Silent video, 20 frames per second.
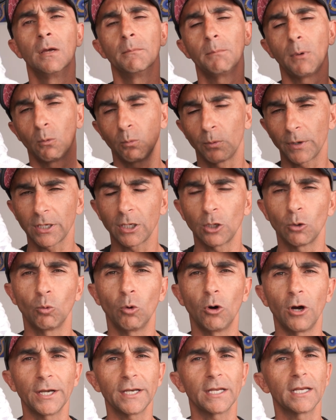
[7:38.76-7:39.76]
but when you
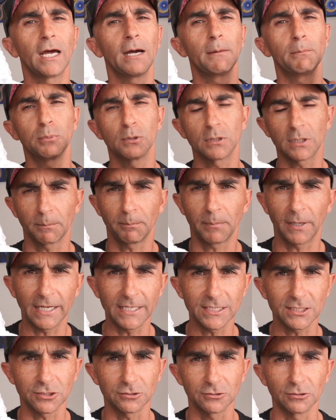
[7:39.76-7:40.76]
wind it up, put the
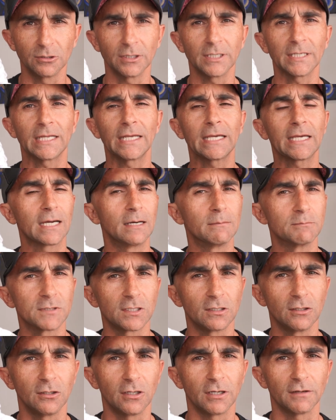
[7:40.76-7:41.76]
pace through it, it comes
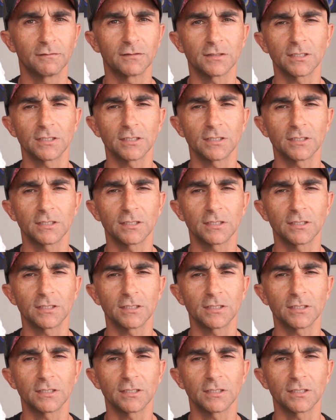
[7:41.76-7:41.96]
alive.